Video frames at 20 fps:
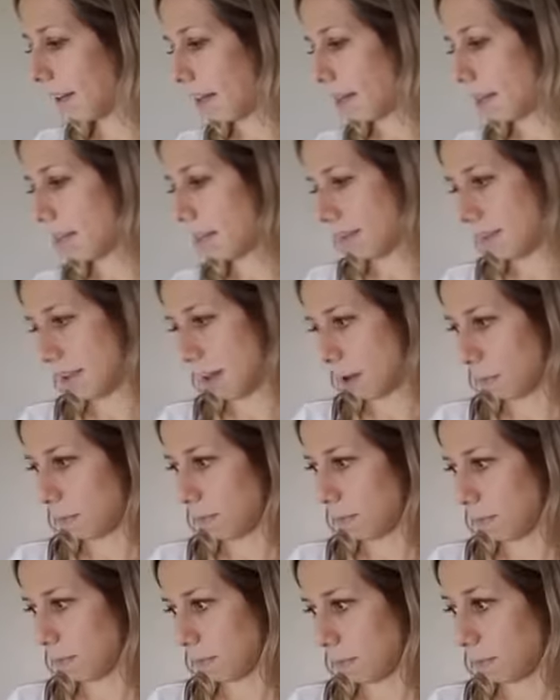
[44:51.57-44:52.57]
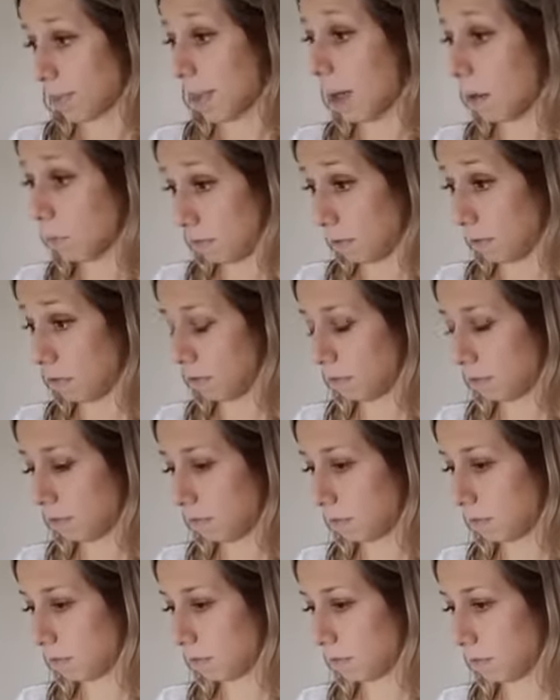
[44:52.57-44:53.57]
this was helpful
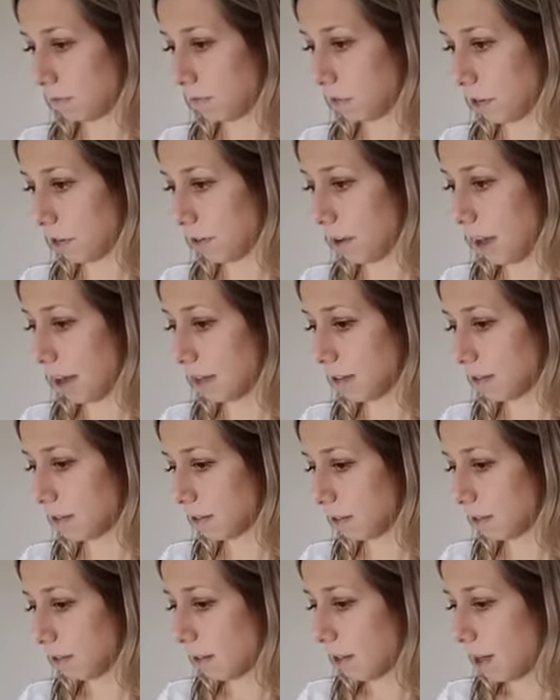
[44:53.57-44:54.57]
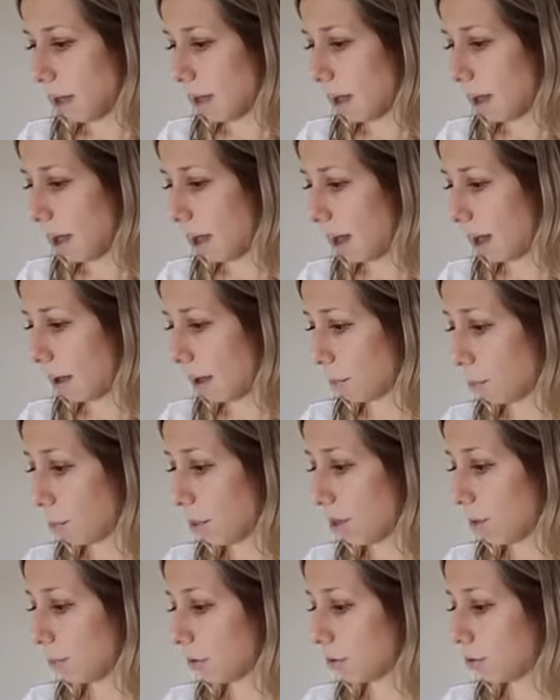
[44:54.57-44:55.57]
for you guys.
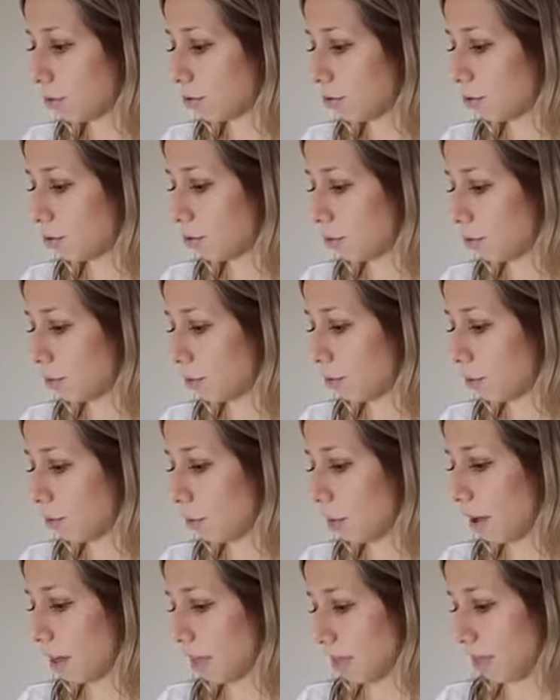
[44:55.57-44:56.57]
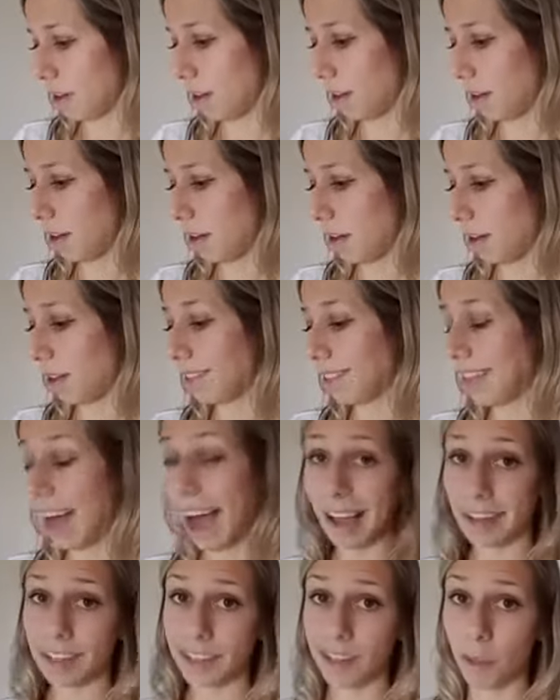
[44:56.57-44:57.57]
We will do the
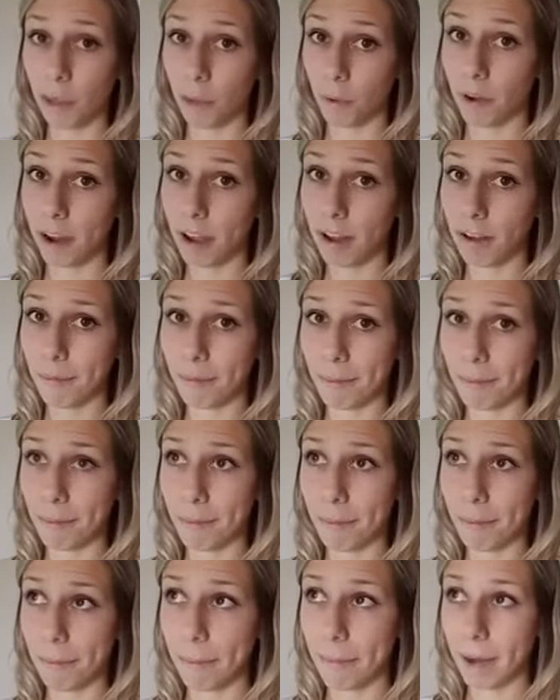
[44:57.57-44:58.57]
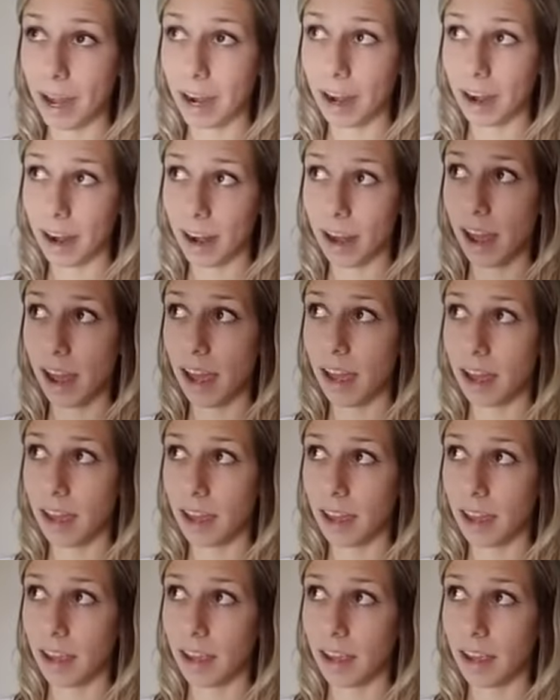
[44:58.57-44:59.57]
last 3 on
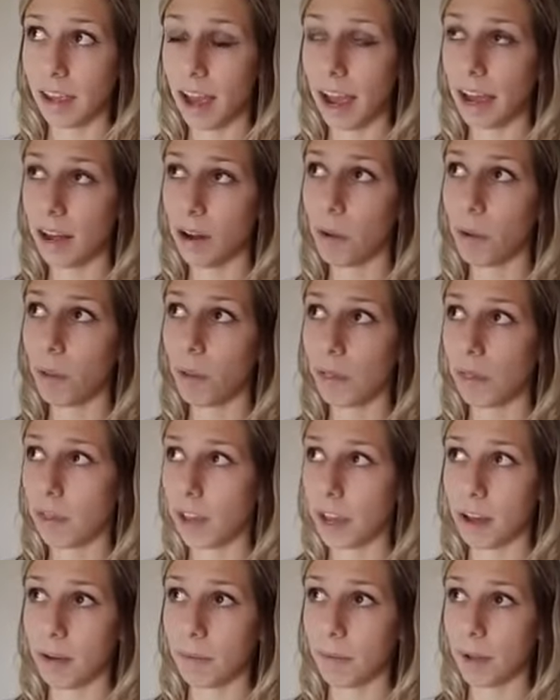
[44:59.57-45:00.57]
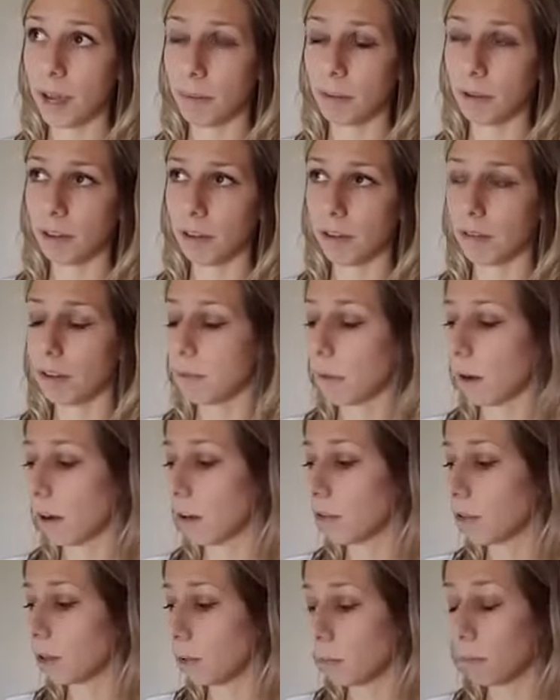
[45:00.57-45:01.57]
Monday. I don't think I'll be able to do it
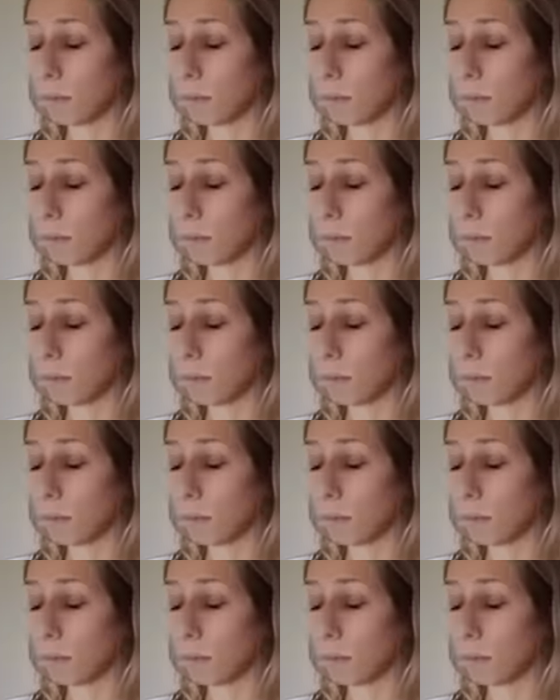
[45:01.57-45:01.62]
tomorrow, so